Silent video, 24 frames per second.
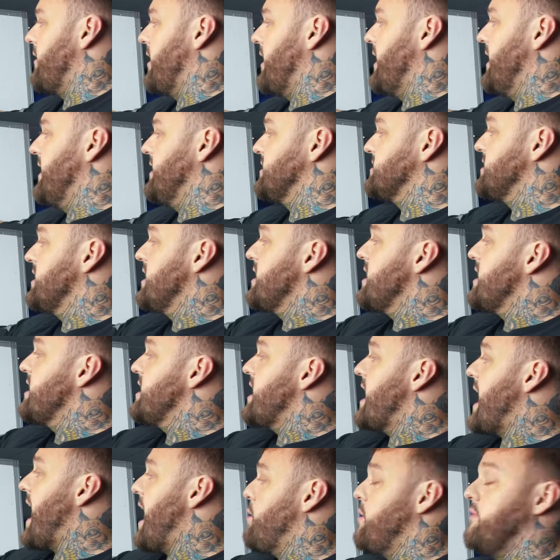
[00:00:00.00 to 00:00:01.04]
it is
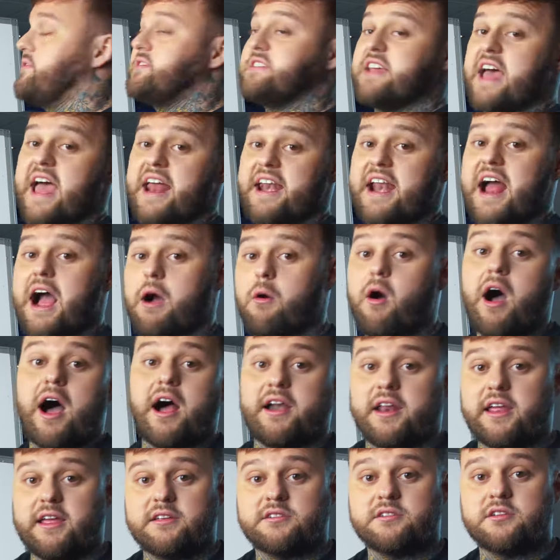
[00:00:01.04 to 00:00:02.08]
out of 10 how
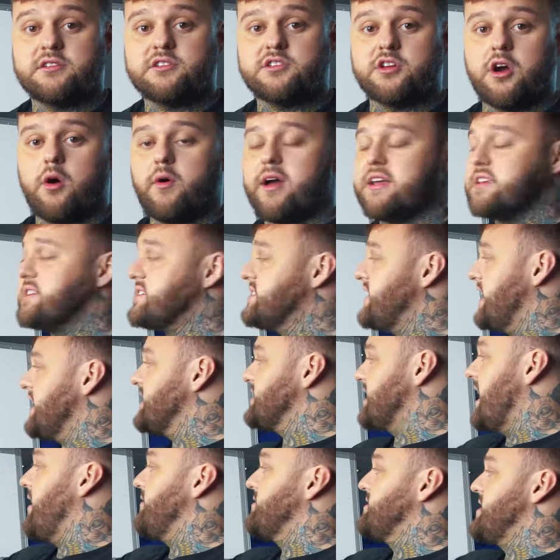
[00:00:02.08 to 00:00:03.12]
hard it is. So a 6
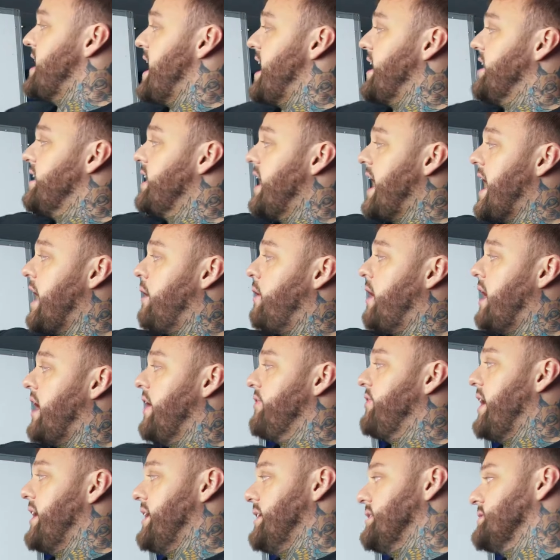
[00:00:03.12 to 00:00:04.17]
out of 10 how
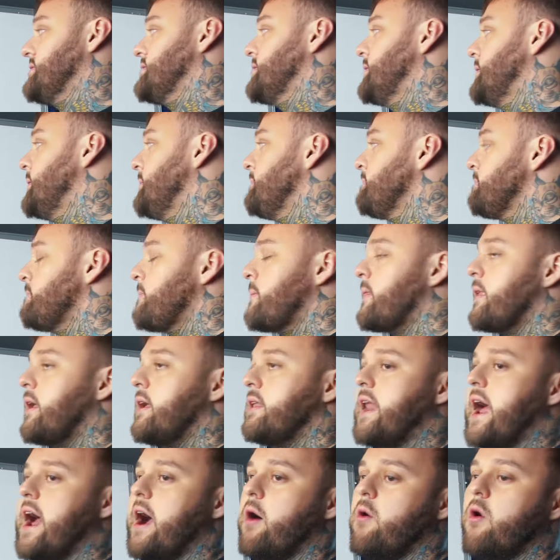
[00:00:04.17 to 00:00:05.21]
hard that is.
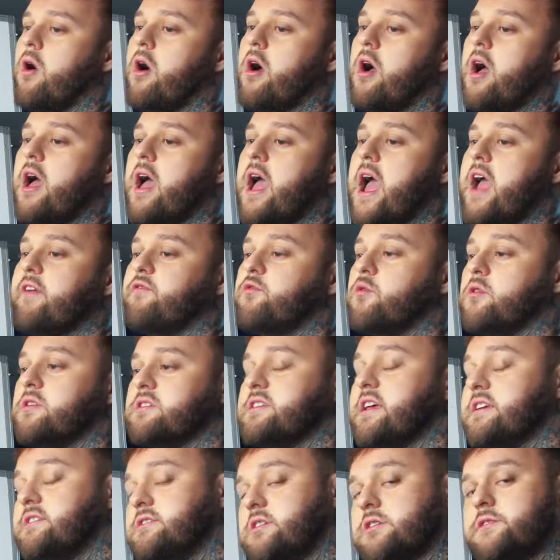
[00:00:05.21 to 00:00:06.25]
Now, everyone
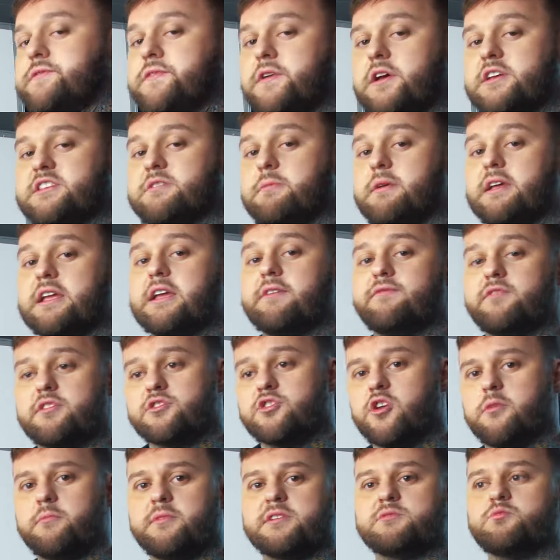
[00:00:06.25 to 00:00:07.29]
says this first time I give this
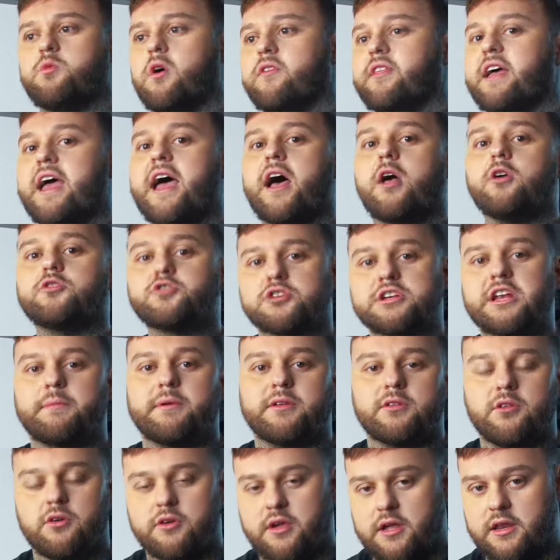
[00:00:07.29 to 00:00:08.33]
to them is, what the hell should I be
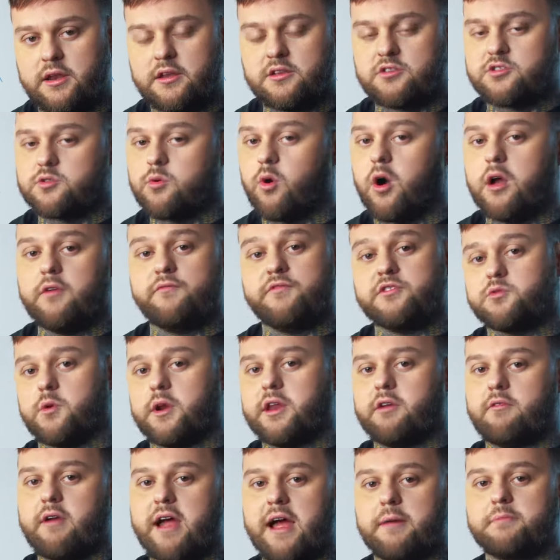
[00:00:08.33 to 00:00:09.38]
looking at squatting for
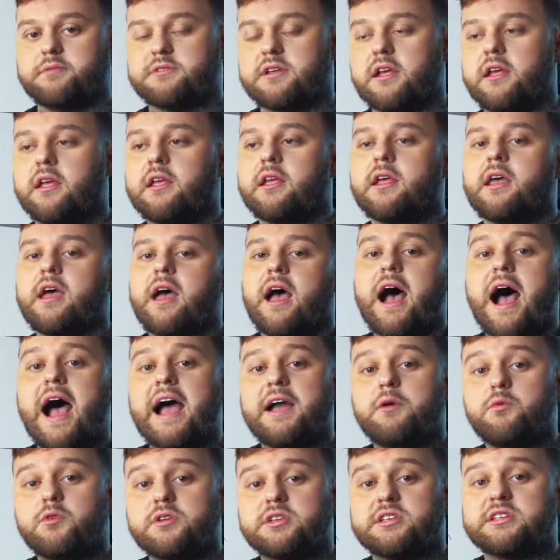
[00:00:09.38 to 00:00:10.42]
20 reps?
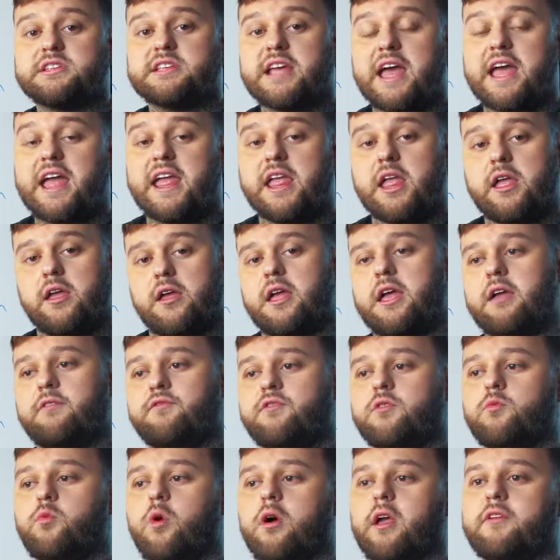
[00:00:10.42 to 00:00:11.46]
I would say if
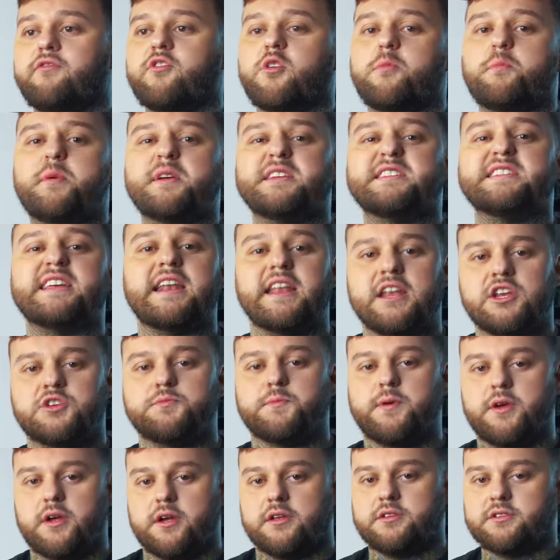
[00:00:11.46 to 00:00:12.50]
you're a percentage
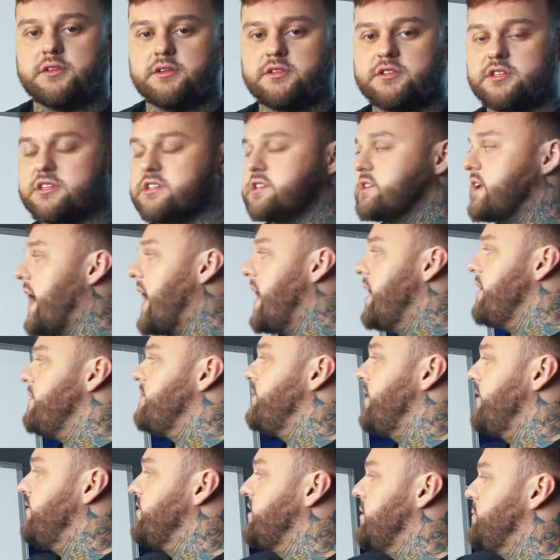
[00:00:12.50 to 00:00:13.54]
person, to start at
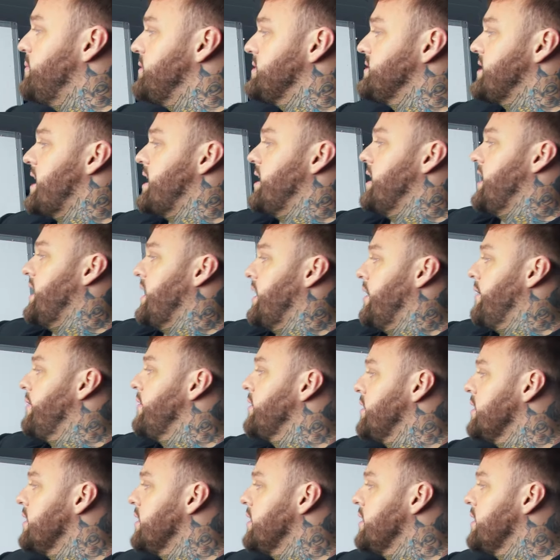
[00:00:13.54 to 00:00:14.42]
50% here